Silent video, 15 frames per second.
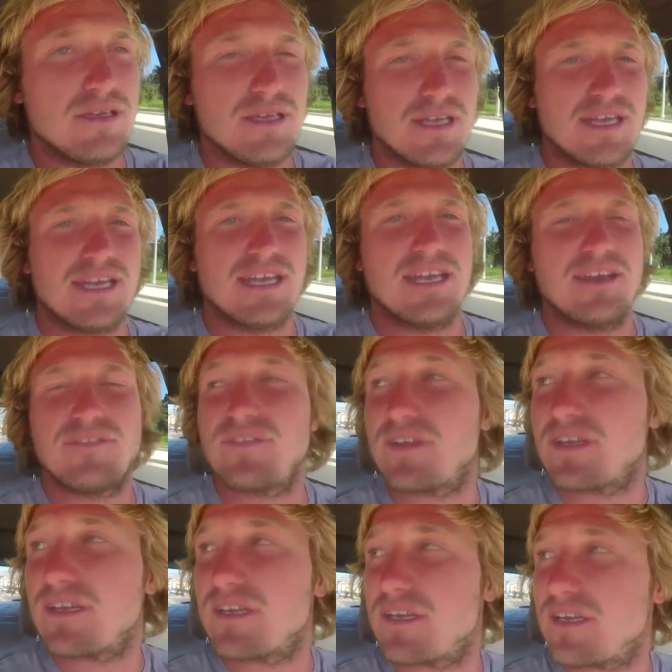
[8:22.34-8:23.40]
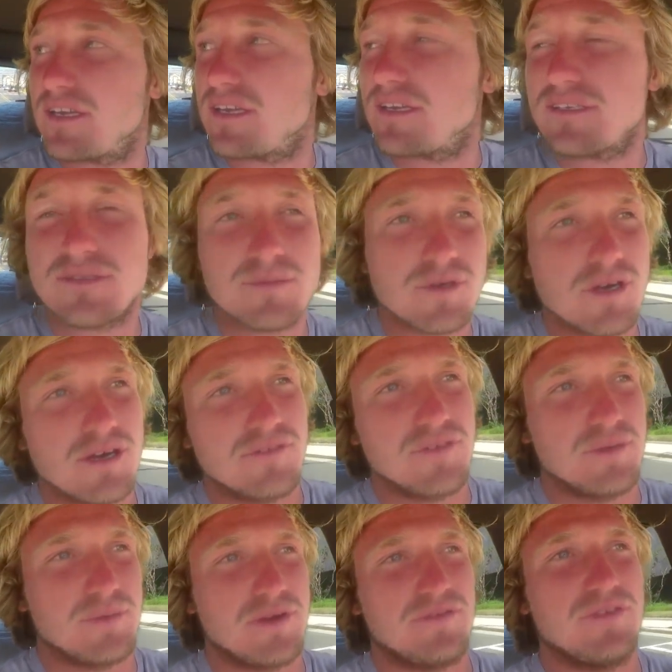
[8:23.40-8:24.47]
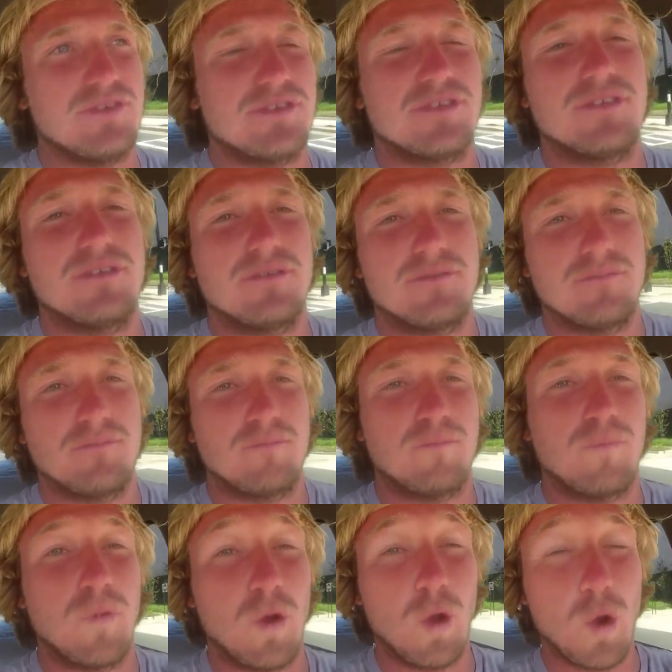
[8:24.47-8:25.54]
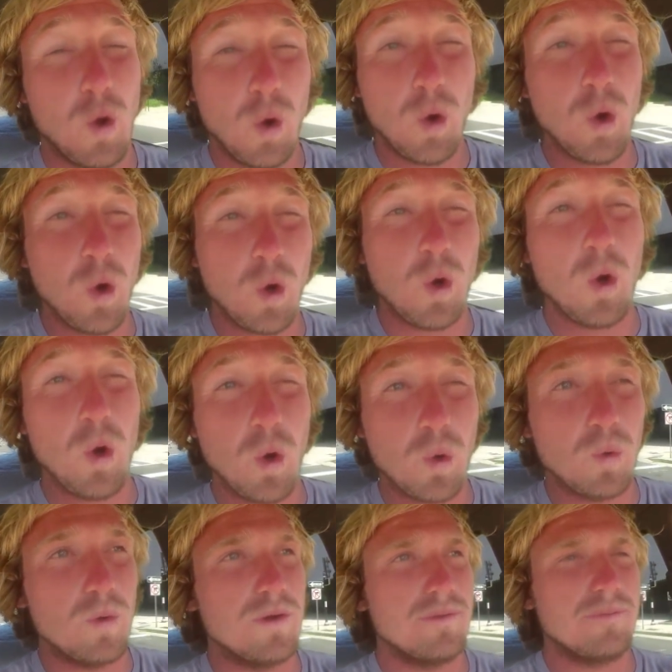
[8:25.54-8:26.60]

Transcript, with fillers: Definitely some coffee in my future. Woo!